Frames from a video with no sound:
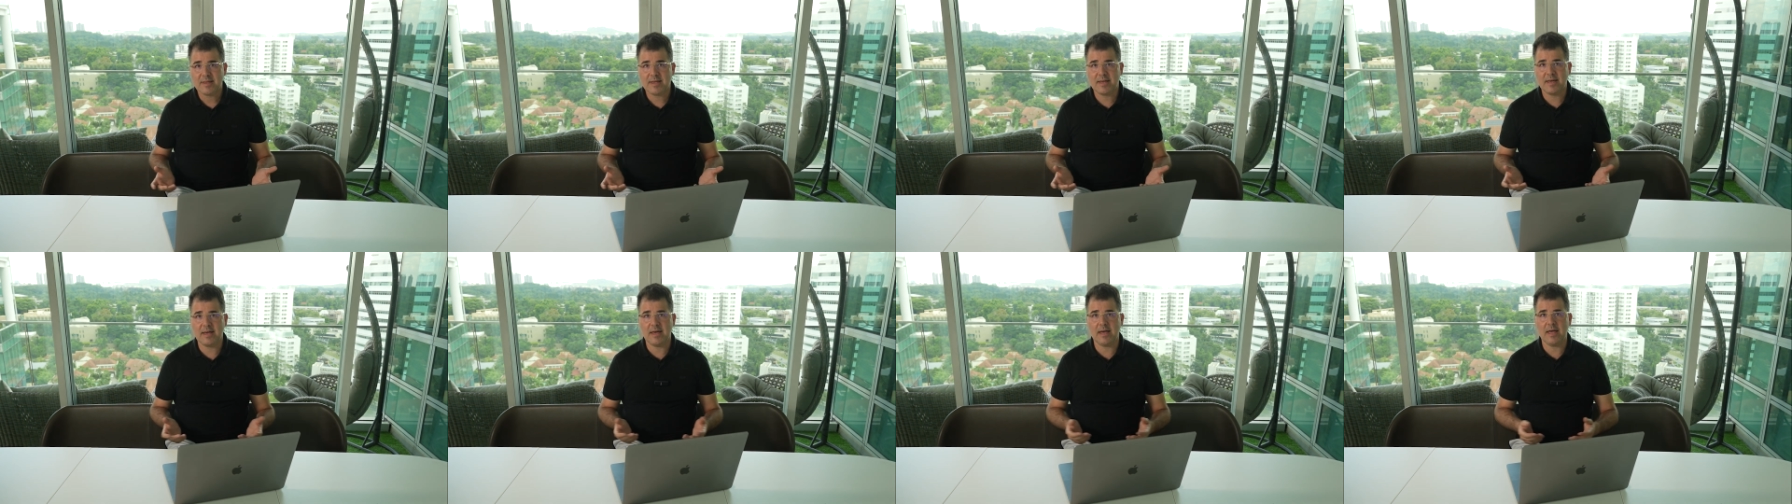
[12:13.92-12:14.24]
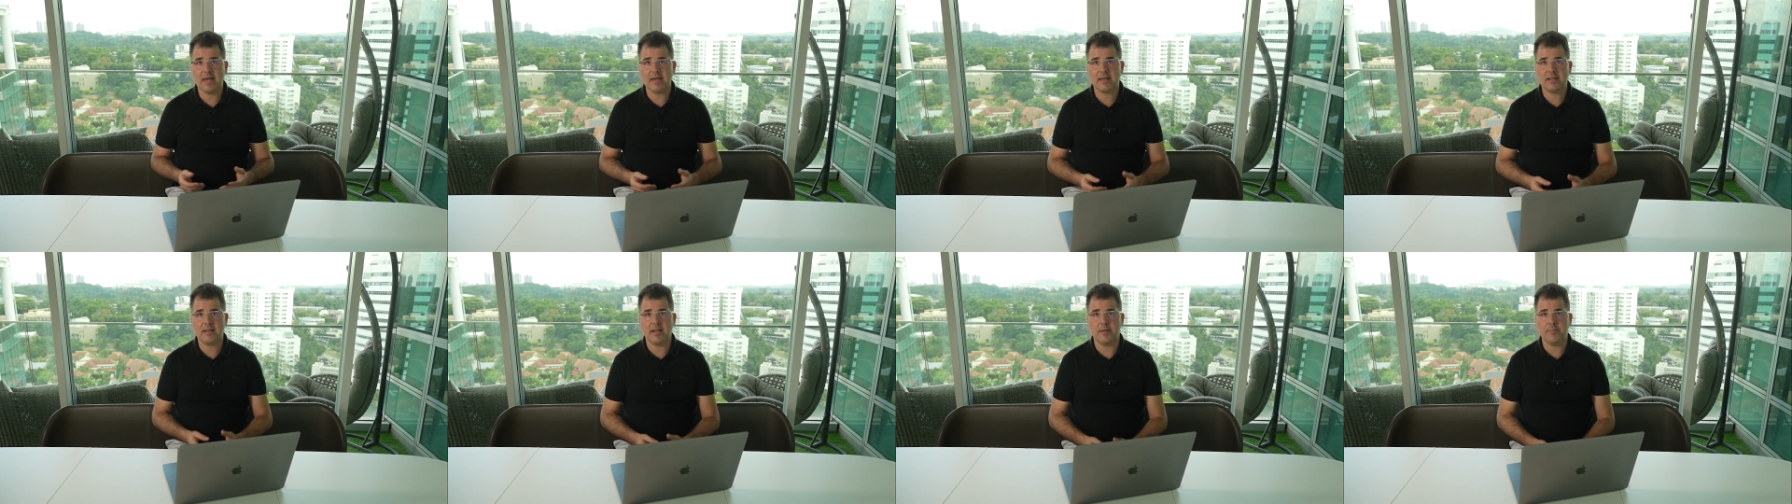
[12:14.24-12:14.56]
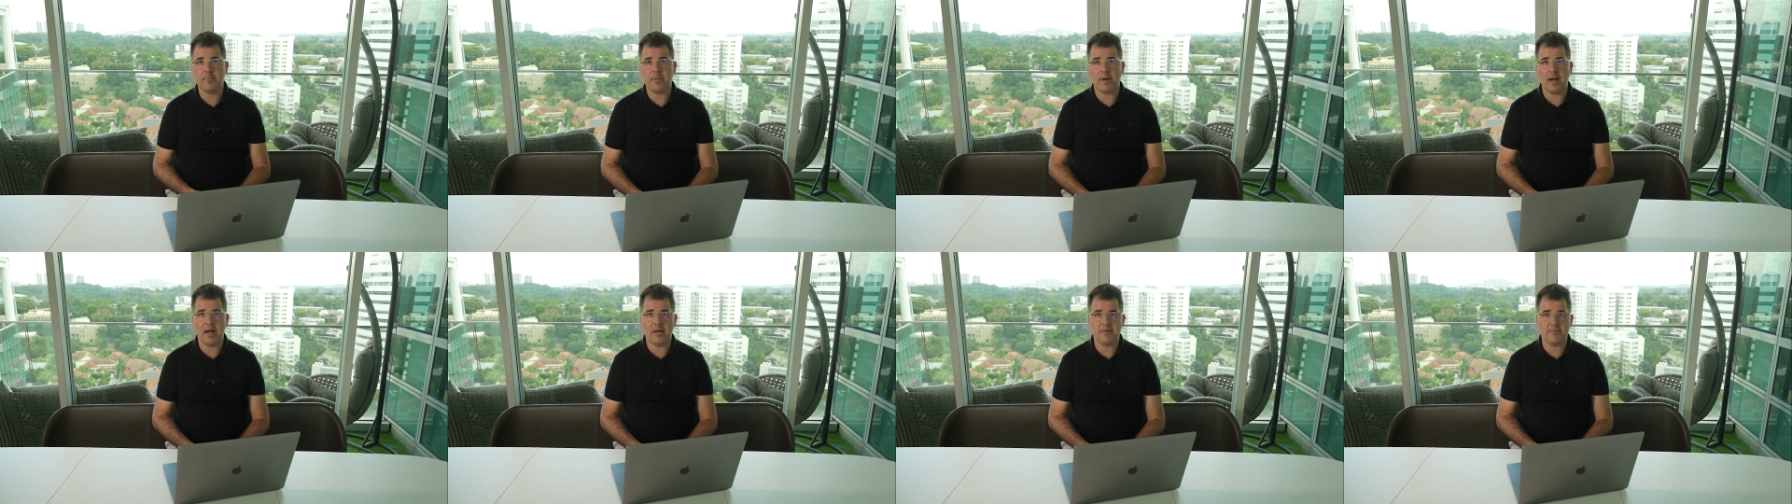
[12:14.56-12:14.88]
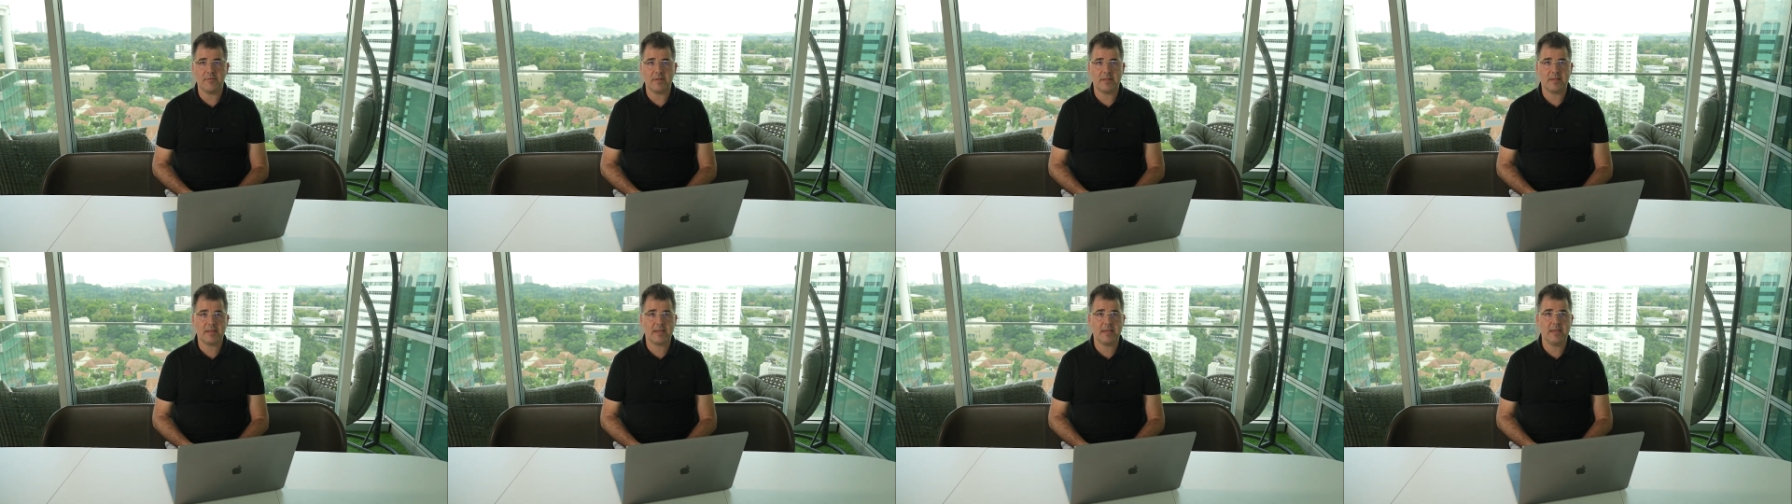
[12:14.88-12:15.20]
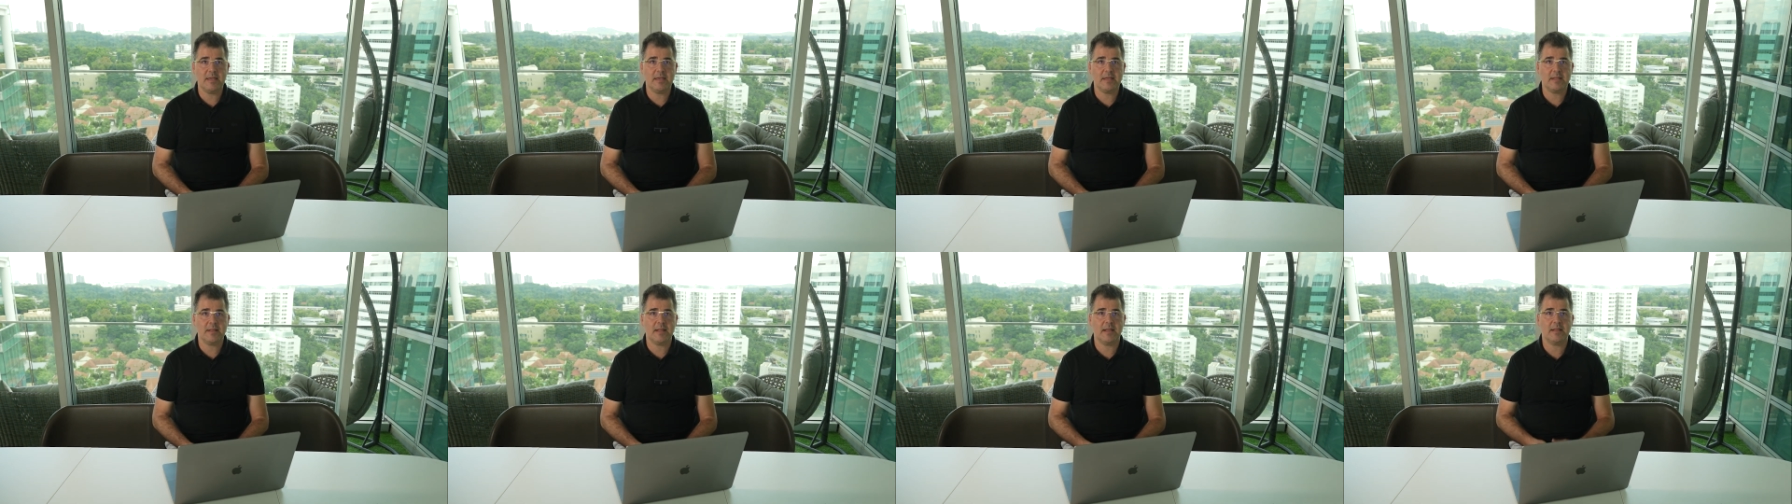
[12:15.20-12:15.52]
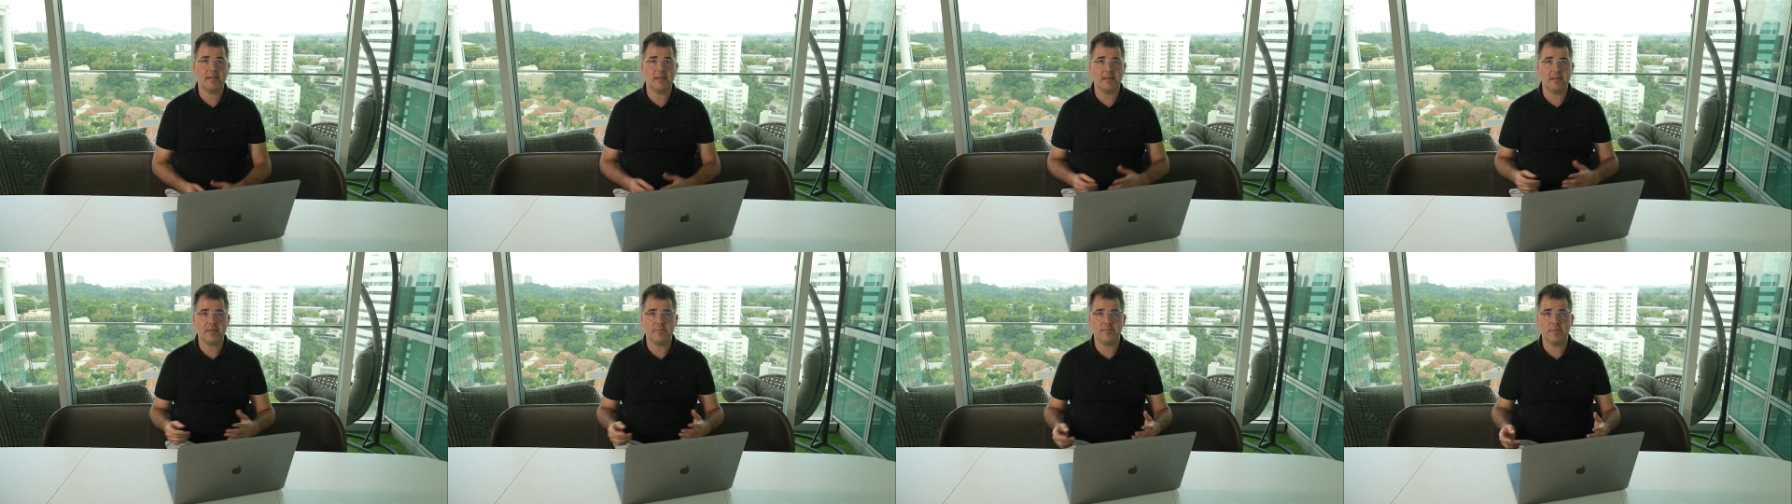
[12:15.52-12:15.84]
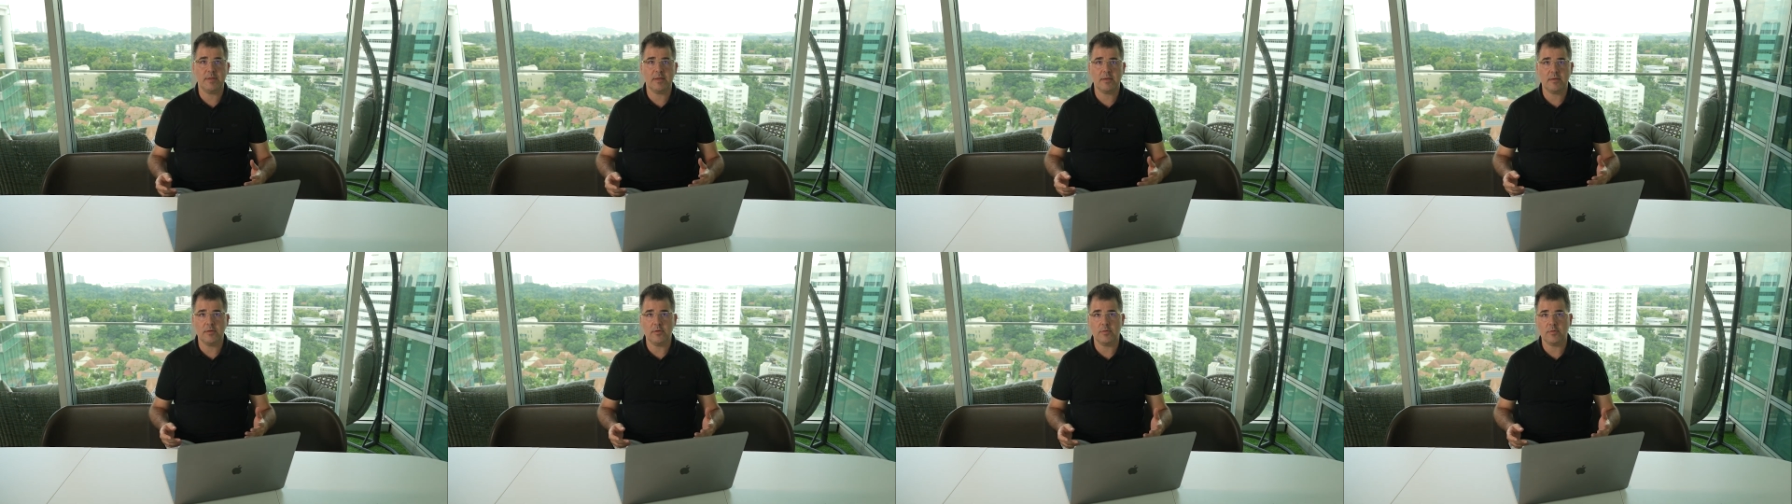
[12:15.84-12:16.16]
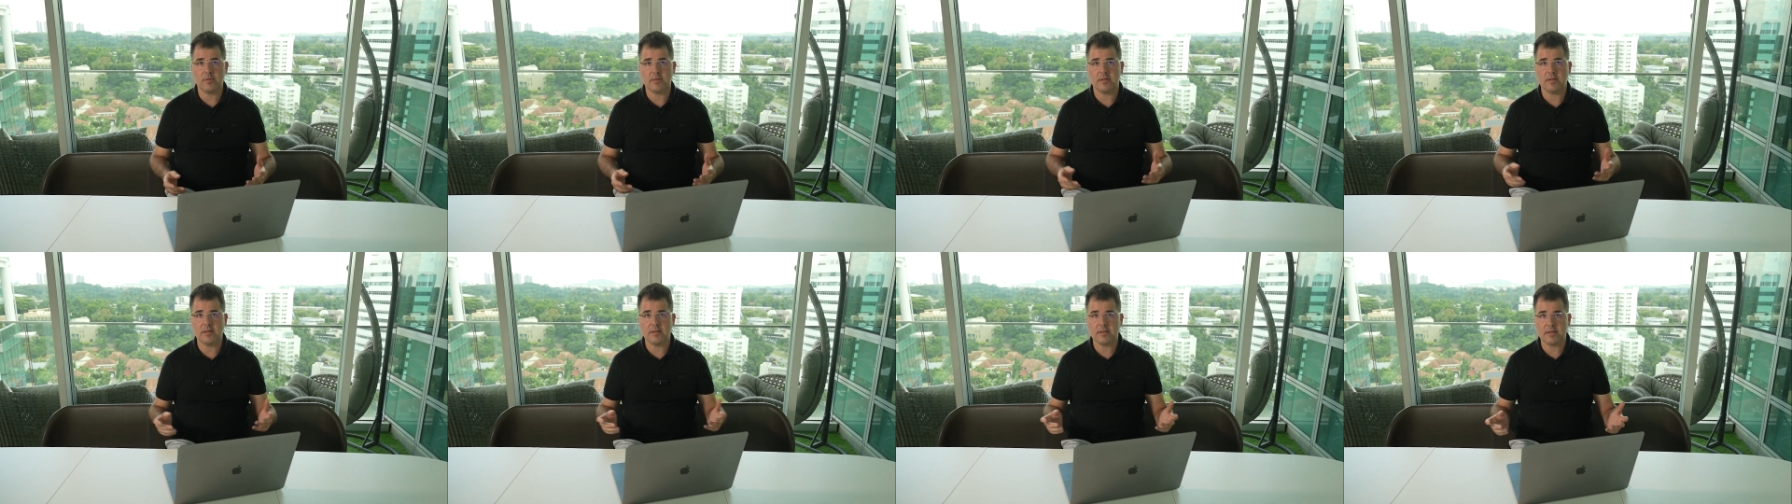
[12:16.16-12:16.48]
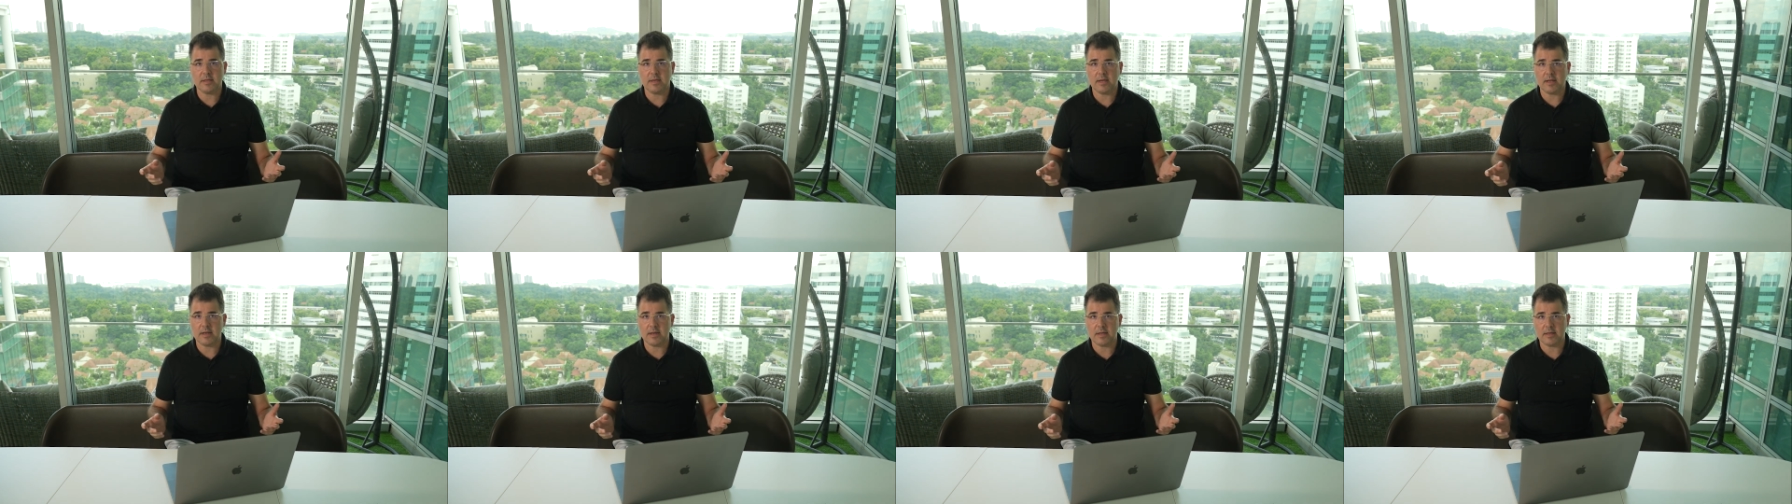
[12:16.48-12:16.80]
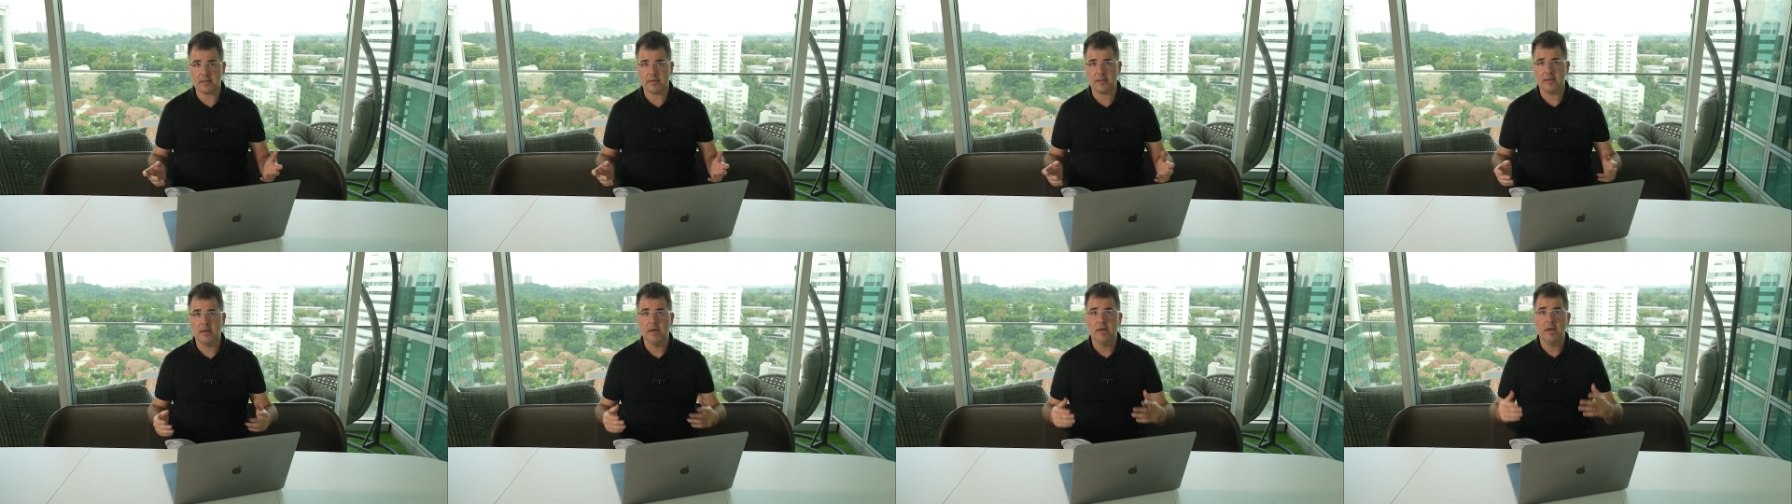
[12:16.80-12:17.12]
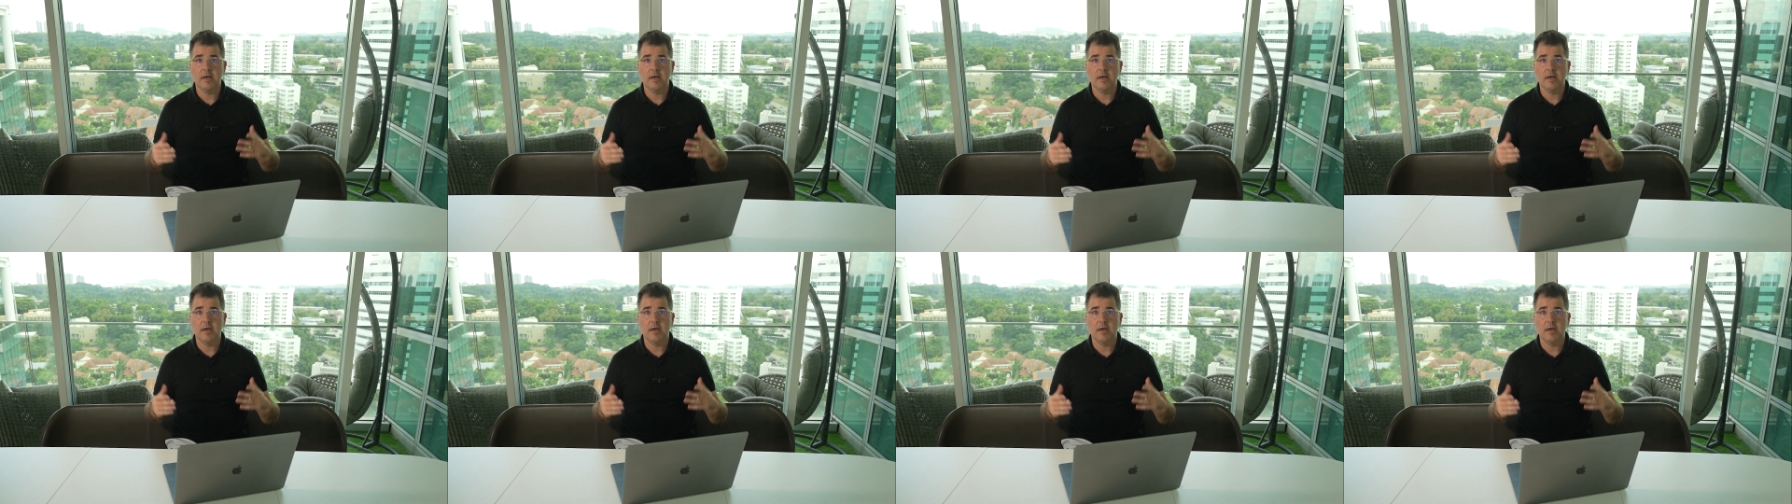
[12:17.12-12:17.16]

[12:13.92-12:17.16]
crack the private key that is being used in TLS.